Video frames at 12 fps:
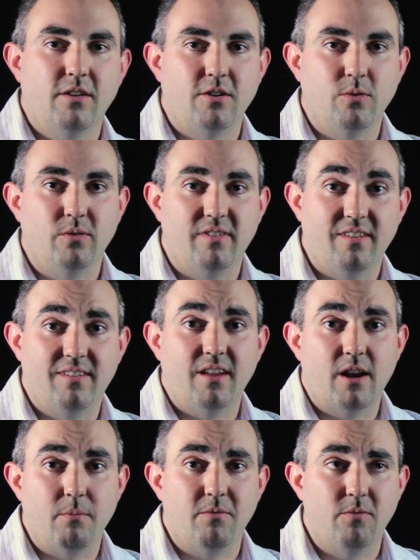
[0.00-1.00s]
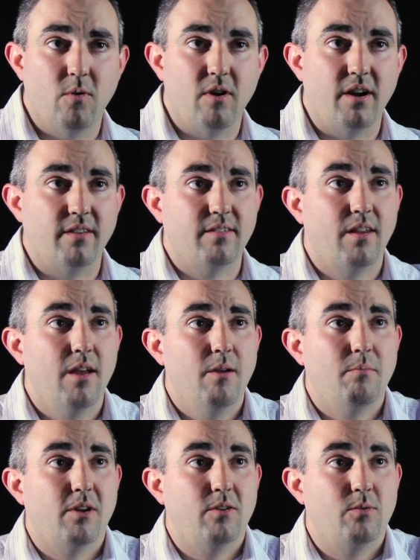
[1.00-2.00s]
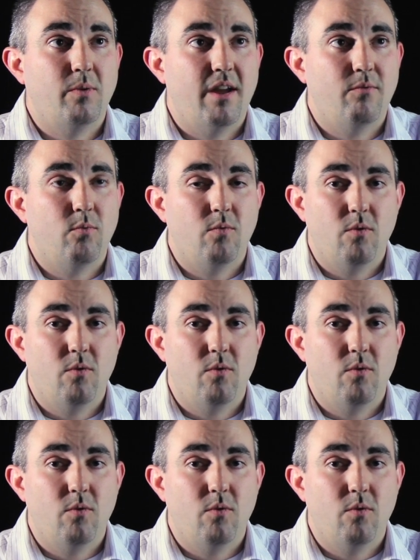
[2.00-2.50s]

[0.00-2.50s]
use is set up for us because we have